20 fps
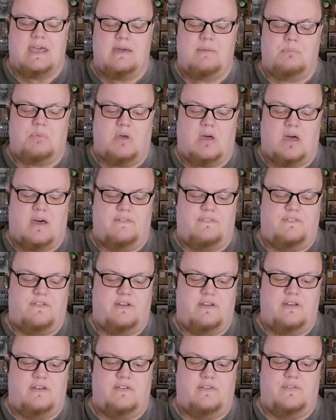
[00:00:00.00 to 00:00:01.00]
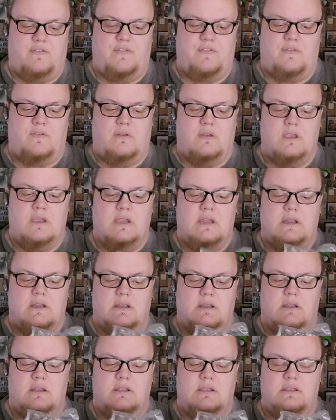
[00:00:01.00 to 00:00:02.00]
up off of
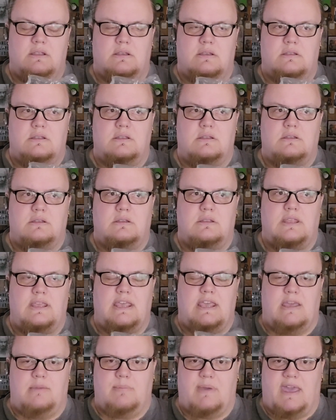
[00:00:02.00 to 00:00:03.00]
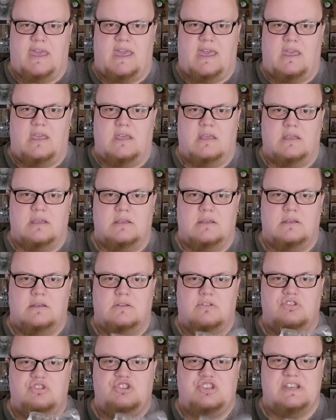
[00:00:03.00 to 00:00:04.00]
eBay,
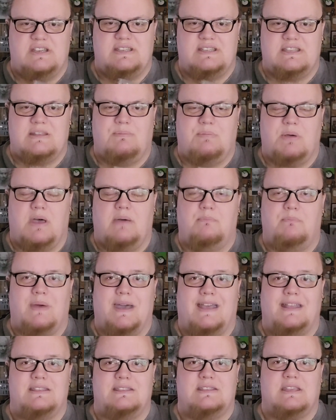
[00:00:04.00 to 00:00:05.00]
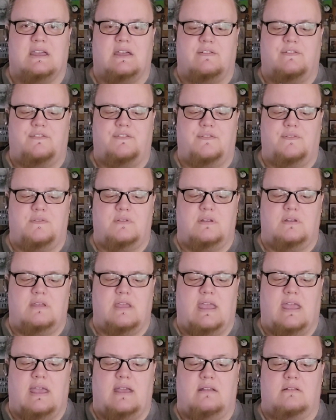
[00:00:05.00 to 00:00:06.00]
just the pump by itself,
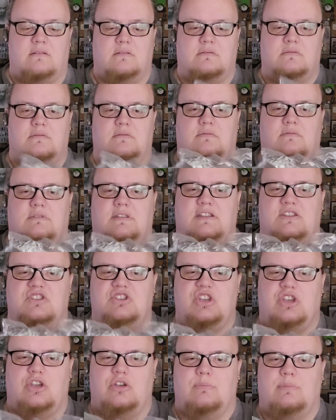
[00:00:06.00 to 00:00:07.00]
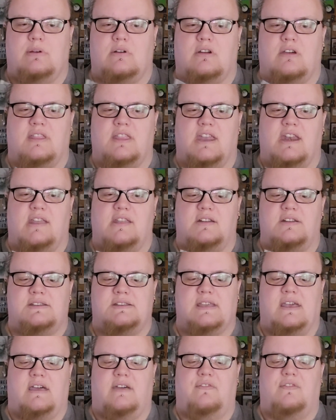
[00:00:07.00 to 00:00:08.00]
the tube and all that other
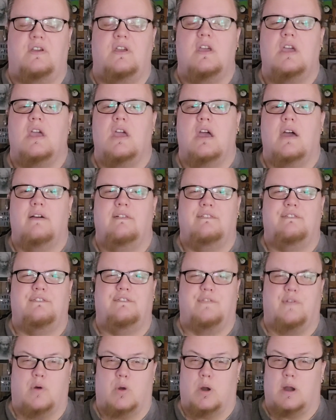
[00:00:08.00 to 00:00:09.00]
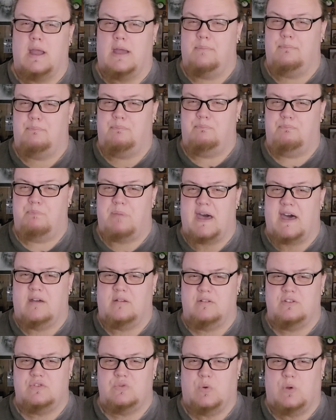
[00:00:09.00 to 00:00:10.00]
stuff, for
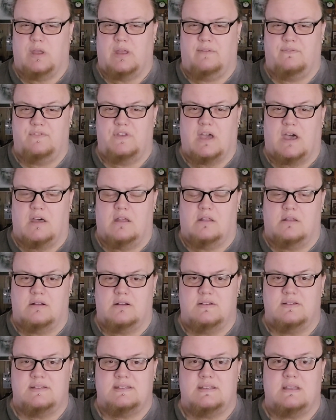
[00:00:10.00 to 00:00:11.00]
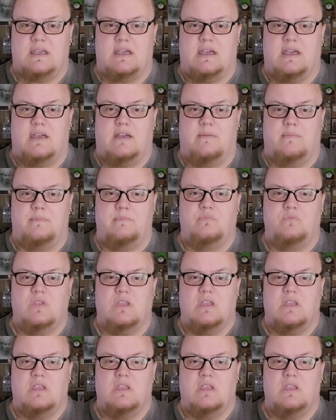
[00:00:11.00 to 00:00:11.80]
about $12.